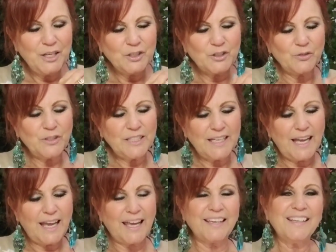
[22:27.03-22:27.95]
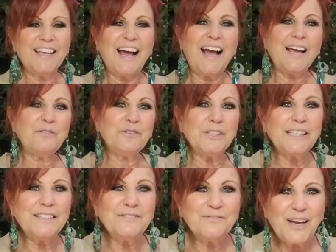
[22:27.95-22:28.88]
So today, I
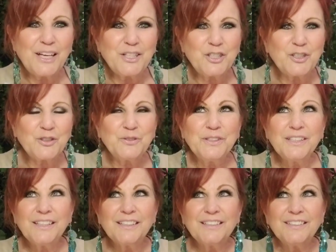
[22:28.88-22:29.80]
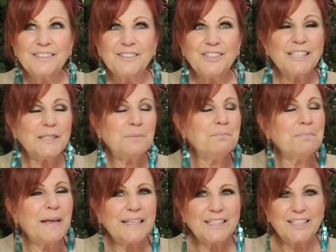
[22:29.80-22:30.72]
really invite you, just
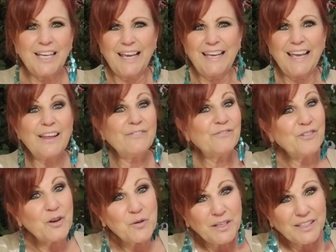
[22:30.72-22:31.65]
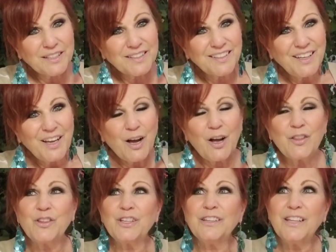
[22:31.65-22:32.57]
meditate and focus
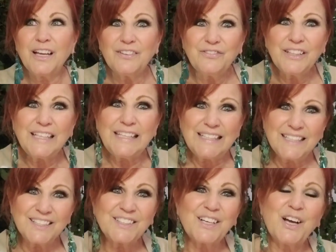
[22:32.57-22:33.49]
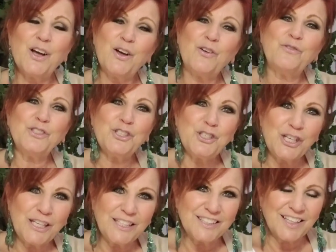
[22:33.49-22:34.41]
on the loveliness of
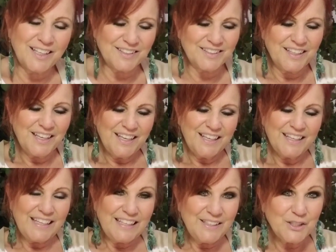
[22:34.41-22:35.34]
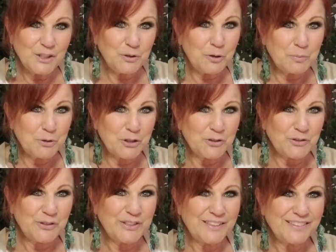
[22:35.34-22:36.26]
Jesus in the
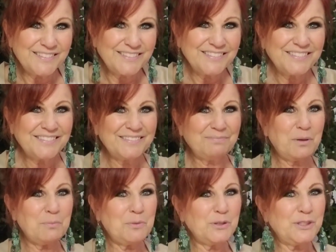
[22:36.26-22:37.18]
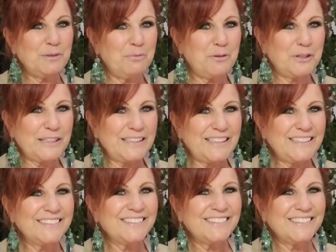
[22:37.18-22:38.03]
scriptures, but most importantly,